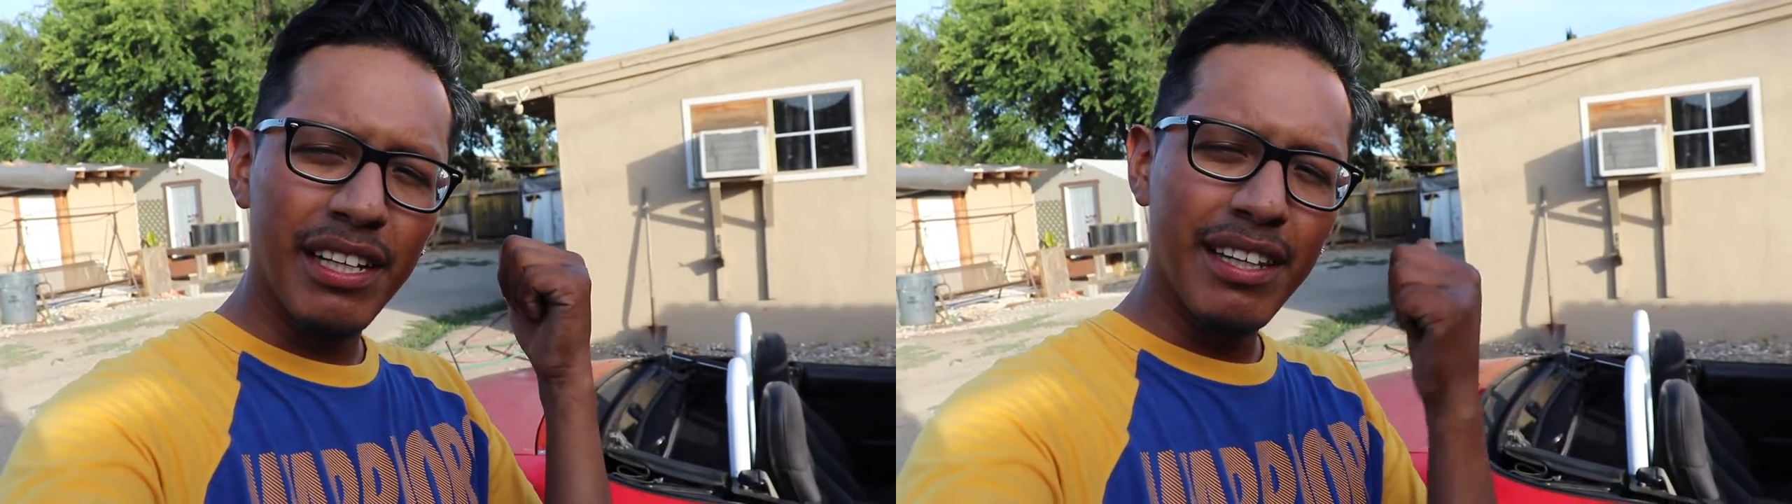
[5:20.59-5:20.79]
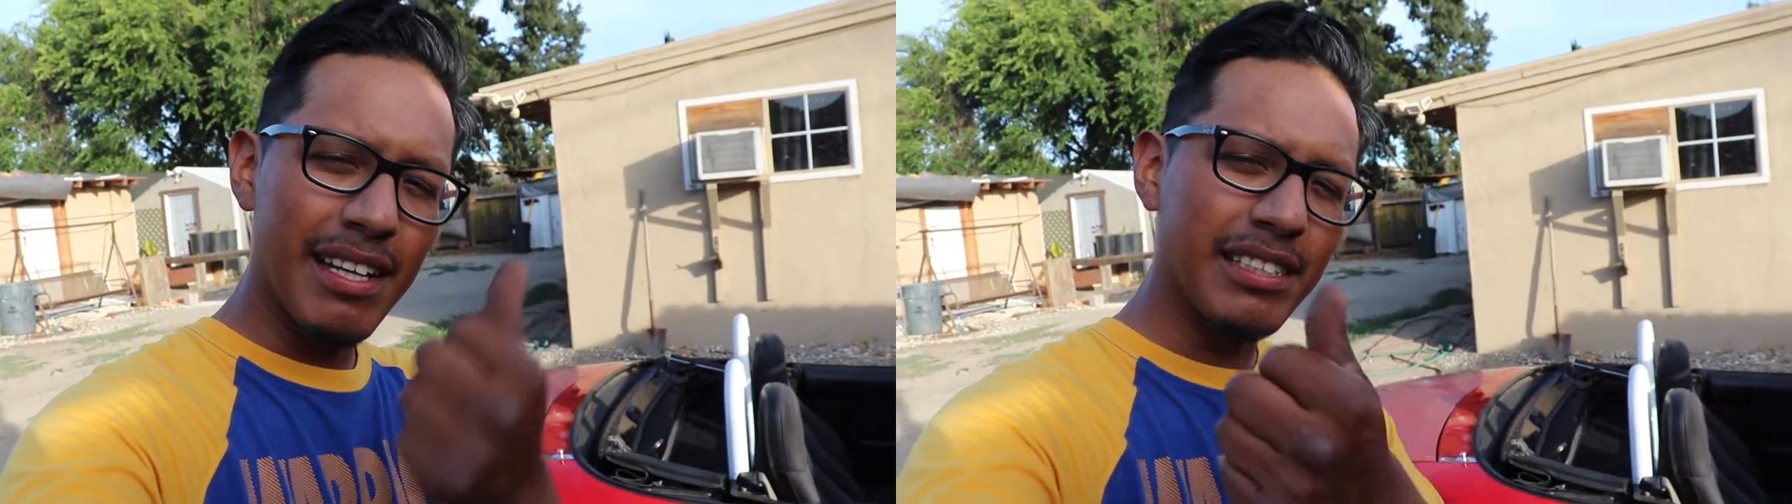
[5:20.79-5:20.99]

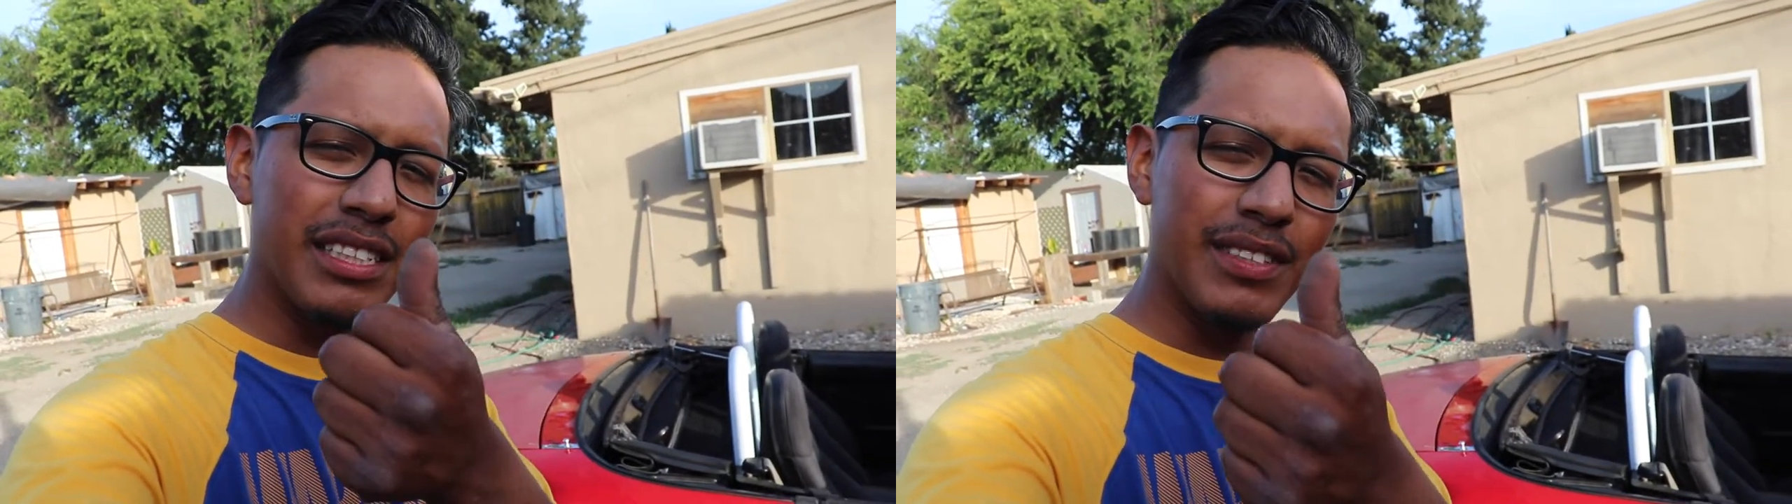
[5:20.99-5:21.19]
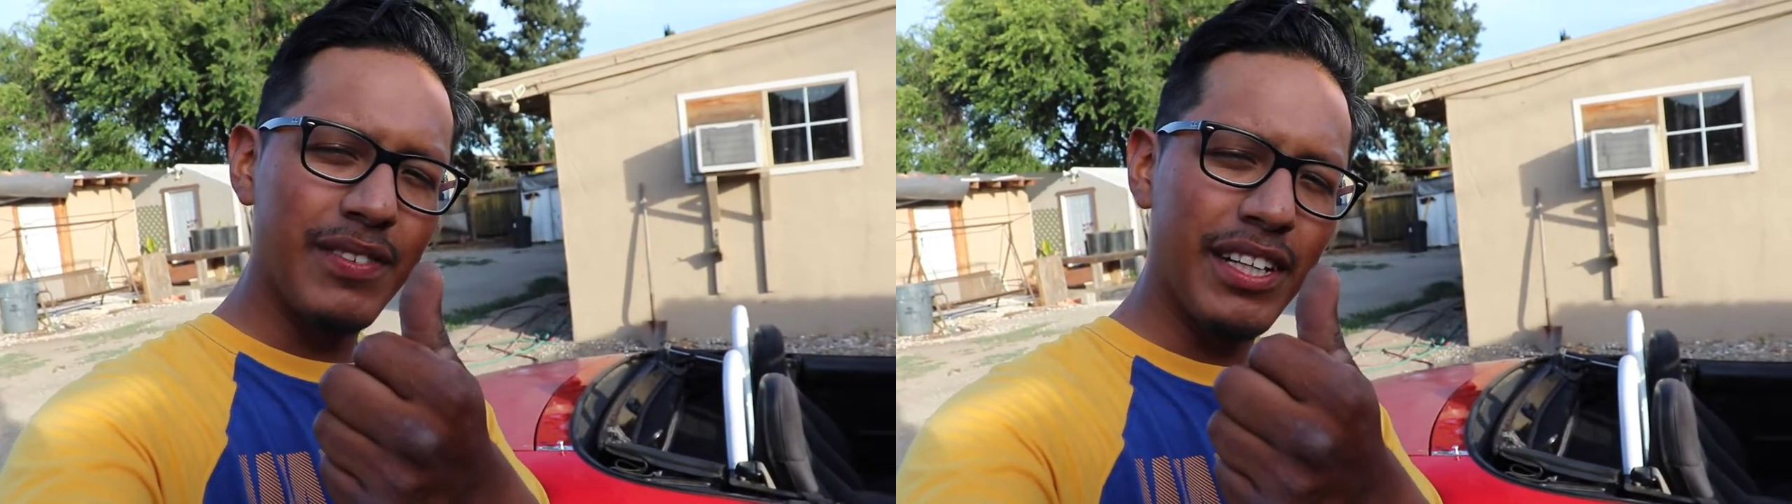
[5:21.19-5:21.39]
like
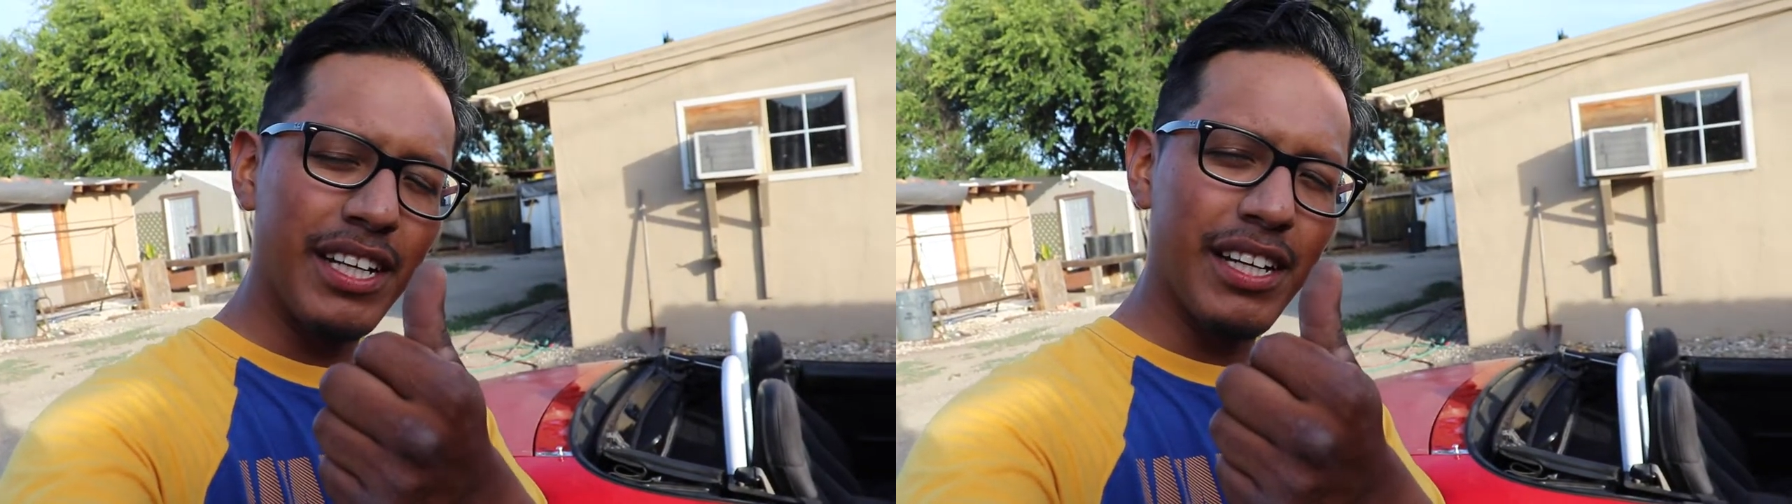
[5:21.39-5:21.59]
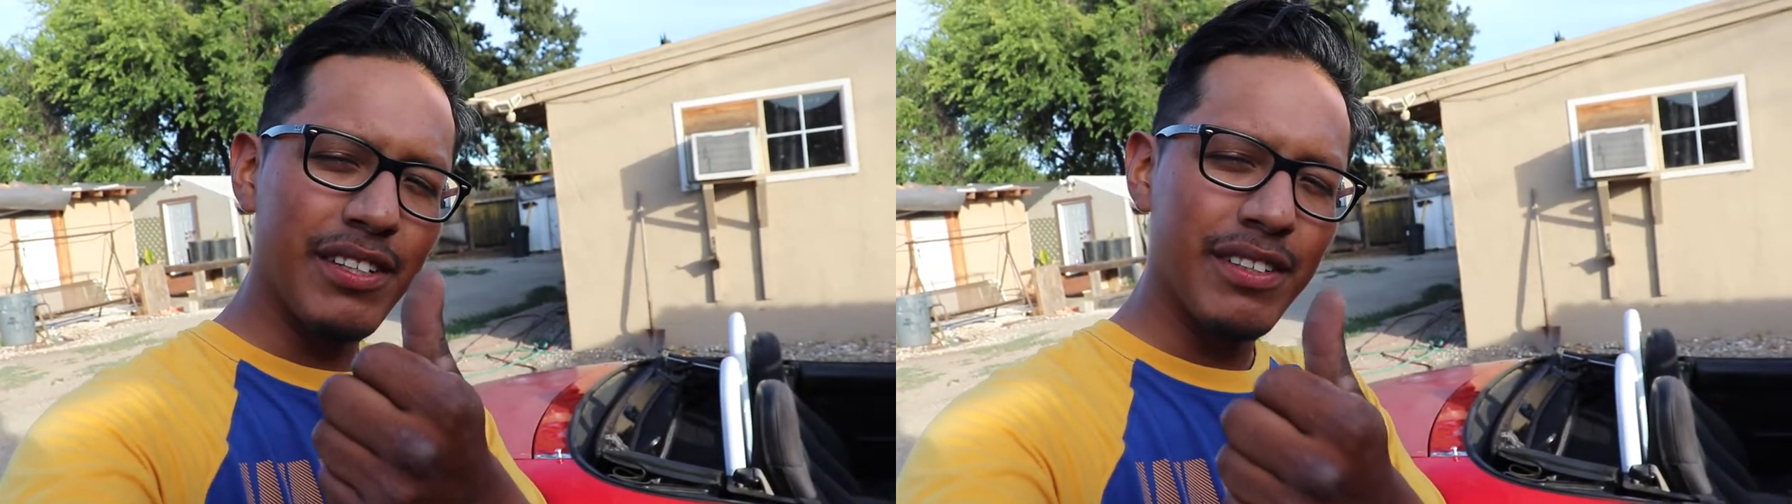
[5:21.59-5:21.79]
this
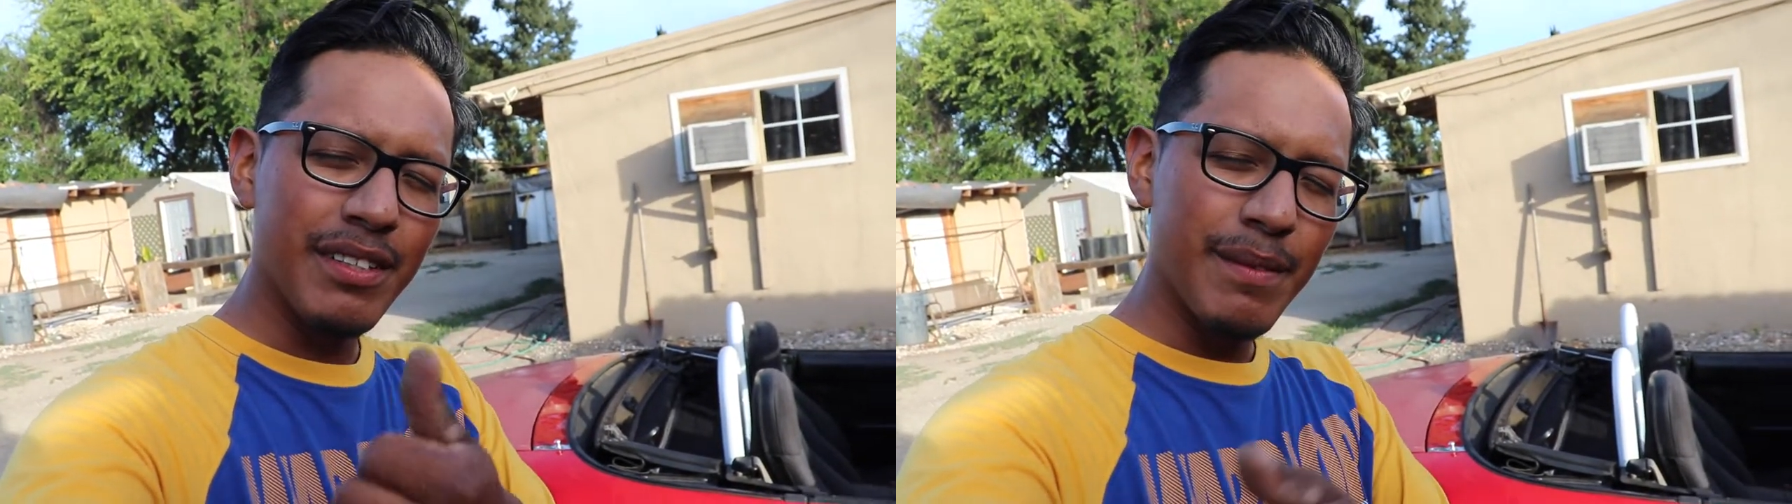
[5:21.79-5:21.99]
video.